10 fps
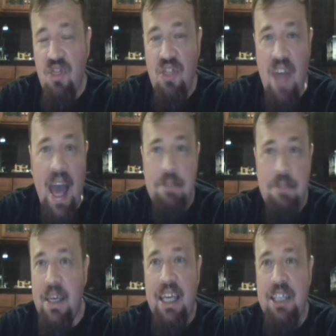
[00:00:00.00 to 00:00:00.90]
that
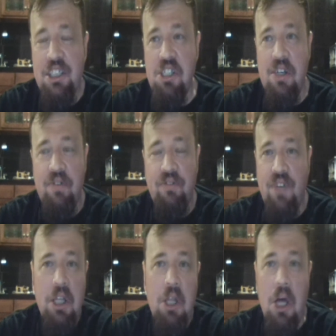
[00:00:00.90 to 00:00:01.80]
being just a
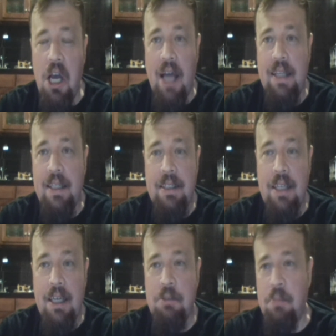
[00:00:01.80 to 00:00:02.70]
vlog, I
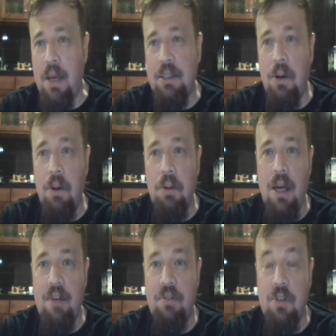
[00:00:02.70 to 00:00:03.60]
didn't expect a whole
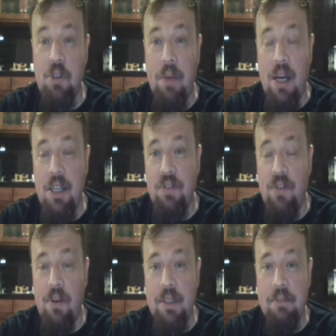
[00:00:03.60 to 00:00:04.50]
lot of response
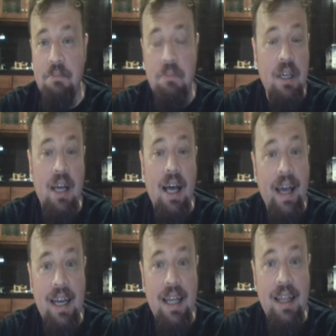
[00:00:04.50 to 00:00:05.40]
from it, but I
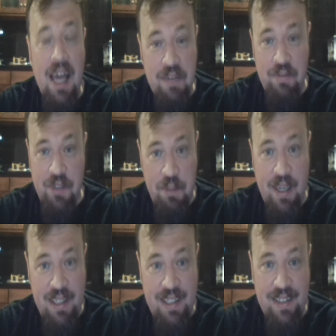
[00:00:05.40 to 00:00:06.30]
got a lot of
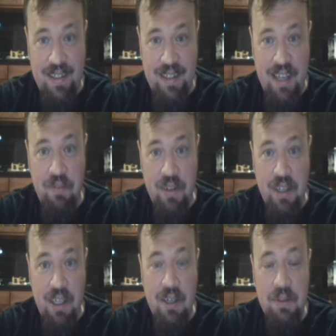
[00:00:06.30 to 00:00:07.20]
responses on that
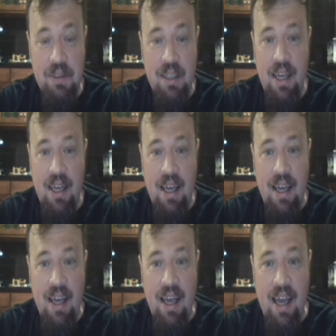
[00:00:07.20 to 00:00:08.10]
video.
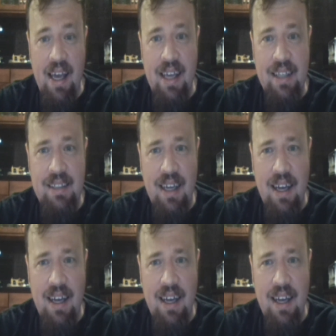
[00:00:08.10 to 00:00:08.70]
And